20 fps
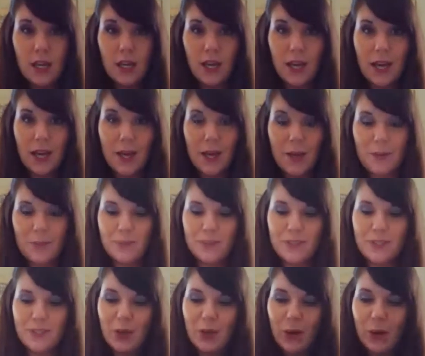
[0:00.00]
Um,
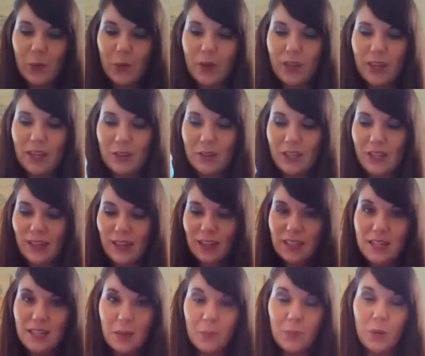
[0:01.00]
so he really
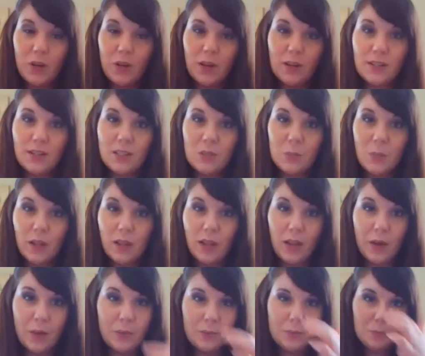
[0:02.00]
liked it. I put it on his
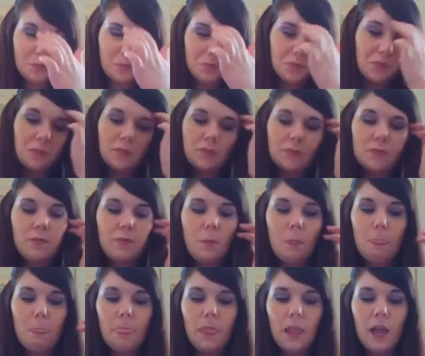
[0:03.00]
pillow
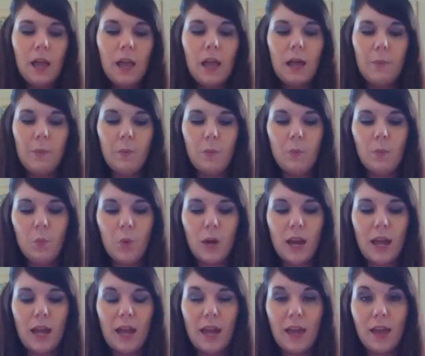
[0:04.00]
um, when
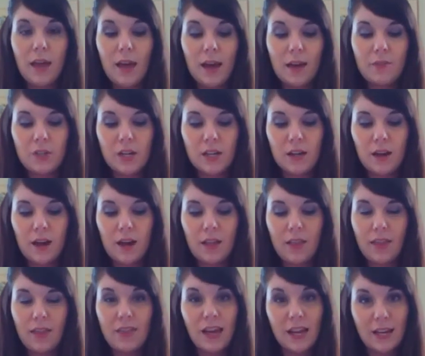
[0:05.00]
I after I got it
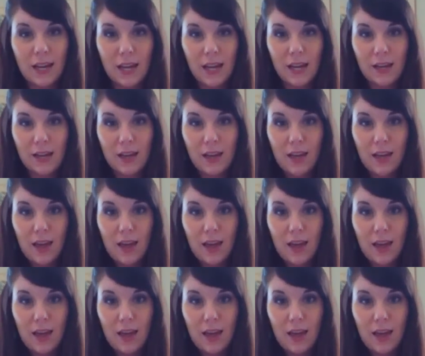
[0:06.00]
like that night.